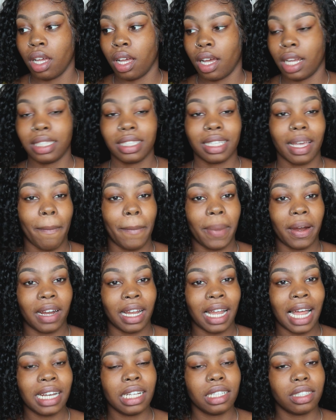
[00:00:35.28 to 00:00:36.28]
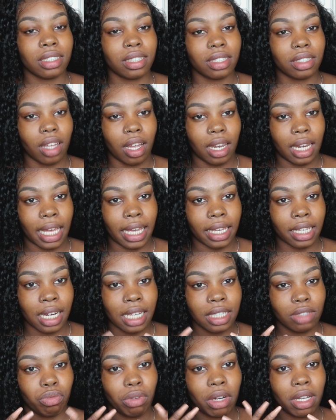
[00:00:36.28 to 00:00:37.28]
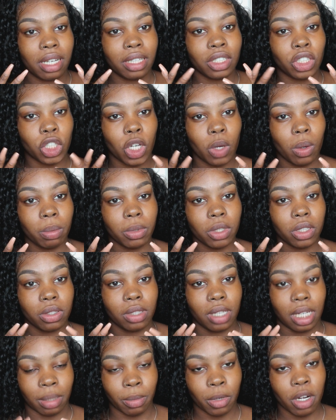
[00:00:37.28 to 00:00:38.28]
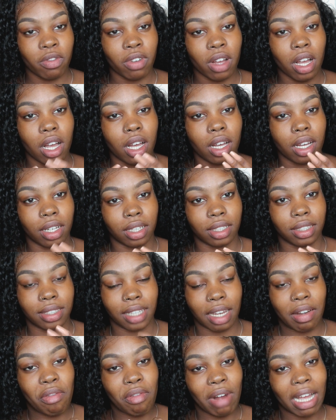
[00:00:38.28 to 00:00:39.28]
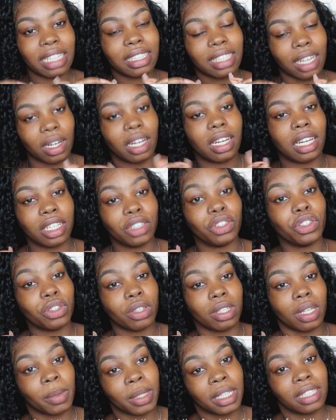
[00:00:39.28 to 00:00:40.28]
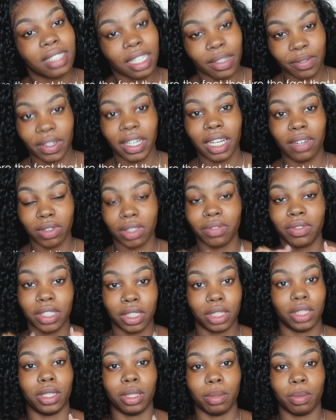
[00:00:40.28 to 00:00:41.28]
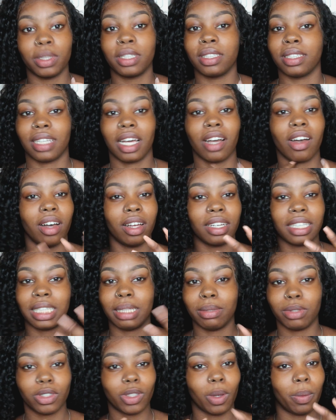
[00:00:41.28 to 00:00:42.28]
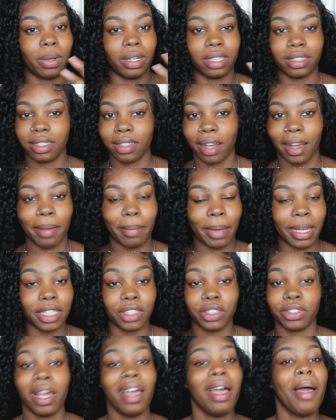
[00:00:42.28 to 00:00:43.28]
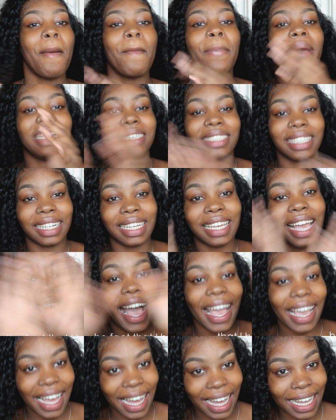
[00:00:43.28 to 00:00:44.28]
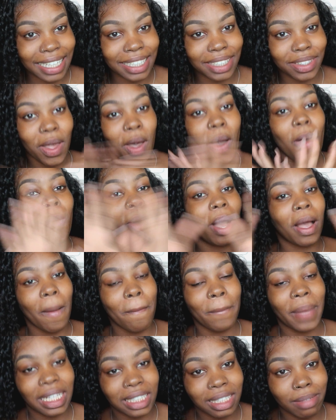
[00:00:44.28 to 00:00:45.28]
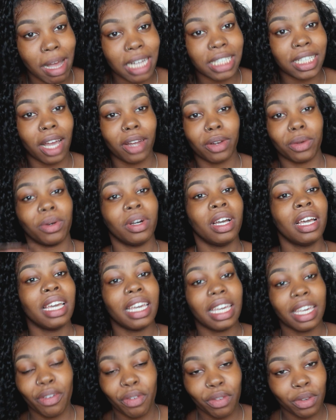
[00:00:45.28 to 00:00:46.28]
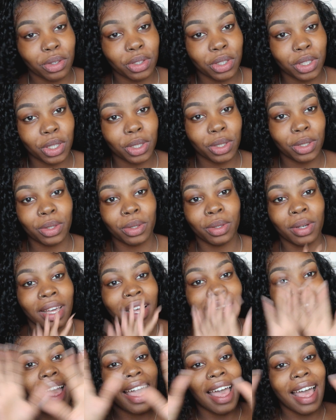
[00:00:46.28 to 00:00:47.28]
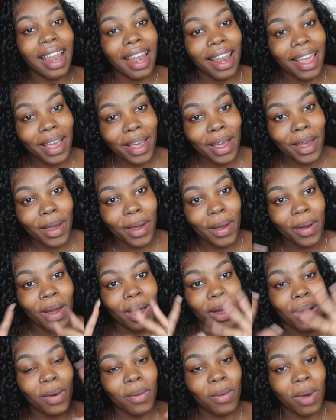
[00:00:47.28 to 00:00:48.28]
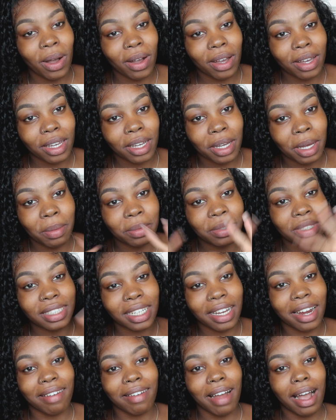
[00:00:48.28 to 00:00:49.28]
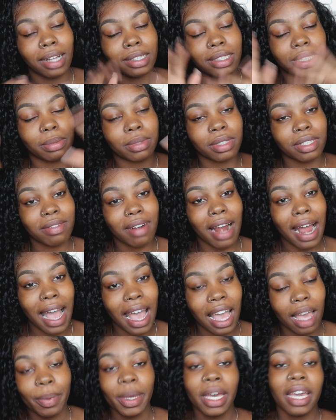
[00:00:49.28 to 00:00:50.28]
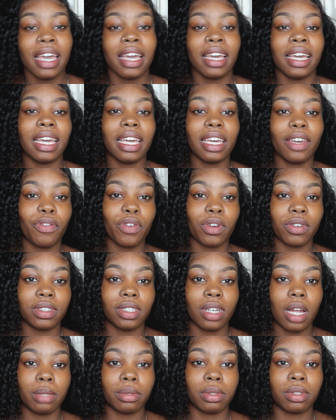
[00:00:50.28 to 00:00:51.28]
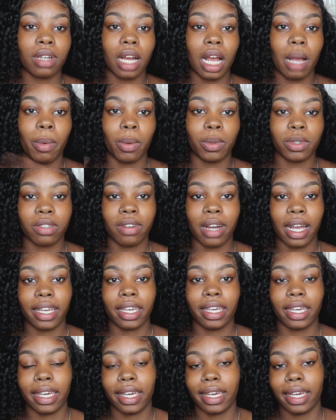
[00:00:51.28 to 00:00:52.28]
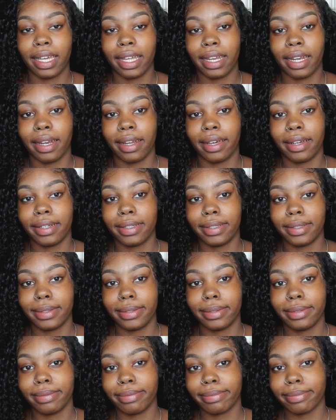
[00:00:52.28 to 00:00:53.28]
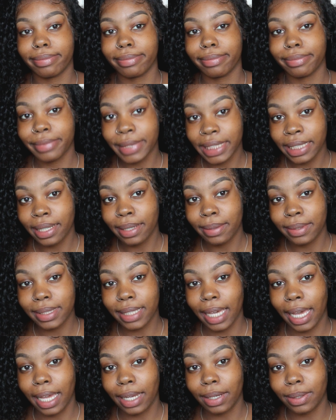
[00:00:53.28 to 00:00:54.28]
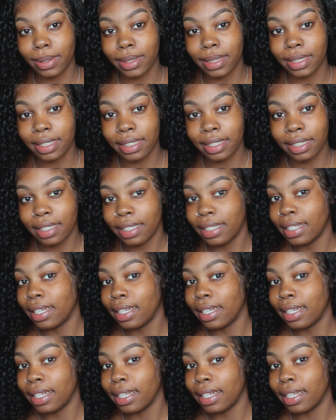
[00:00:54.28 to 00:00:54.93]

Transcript: let's get better. I need to start like, do you know what I'm gonna do? I'm gonna rehearse and write down an intro I'm gonna say for every video because I can't keep stopping and starting my intro. Basically, hi guys, welcome back to my channel. If you're new, hello, welcome, stick around, subscribe. If you're a return subscriber, what's cracking? What's going on?